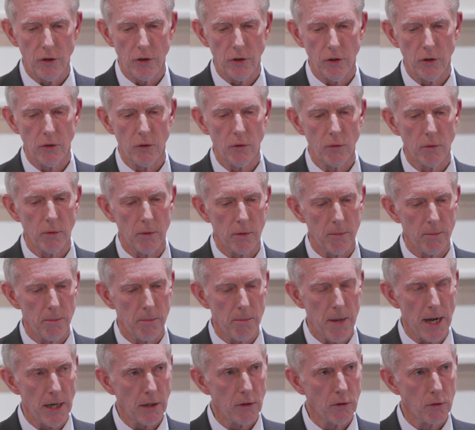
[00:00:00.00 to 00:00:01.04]
to
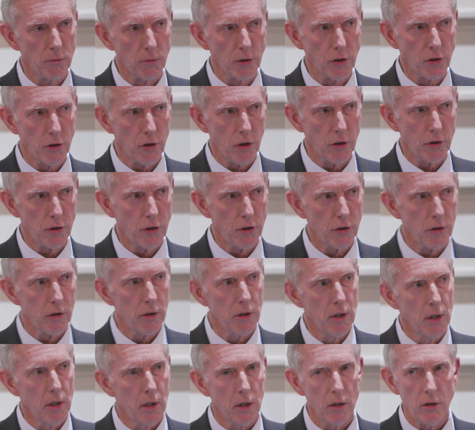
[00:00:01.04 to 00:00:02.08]
medical
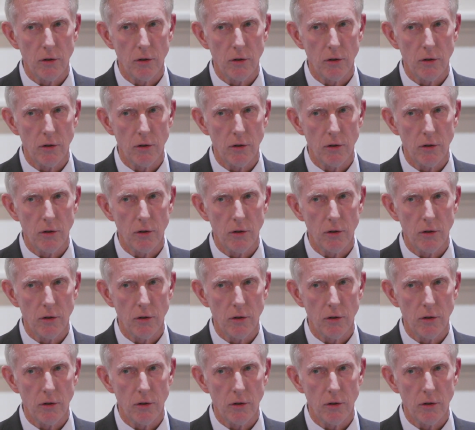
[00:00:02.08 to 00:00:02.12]
researcher